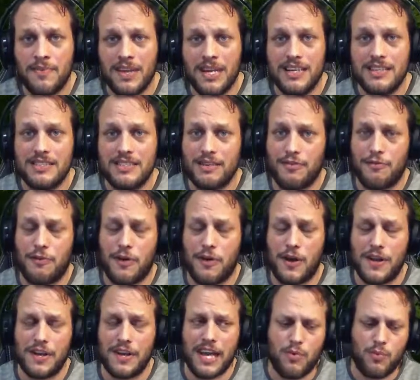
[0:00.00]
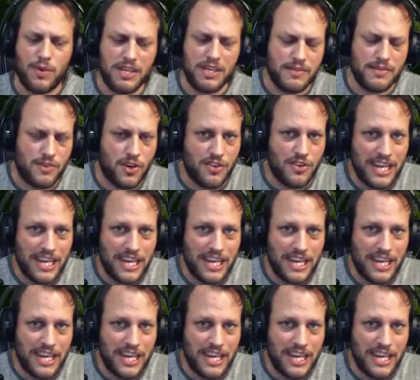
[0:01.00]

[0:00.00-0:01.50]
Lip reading: to find out when you've gone